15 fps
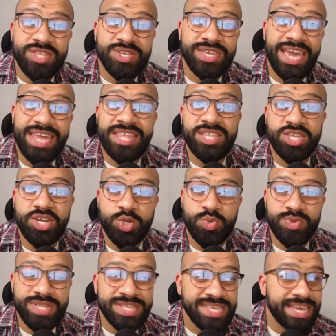to get in touch with
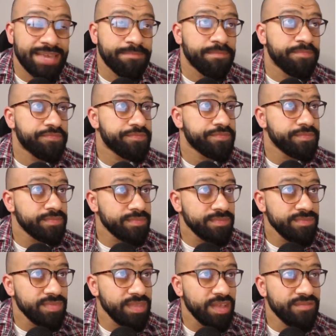the team.
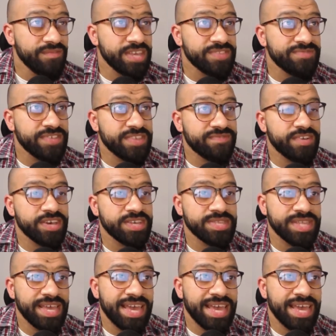First things first,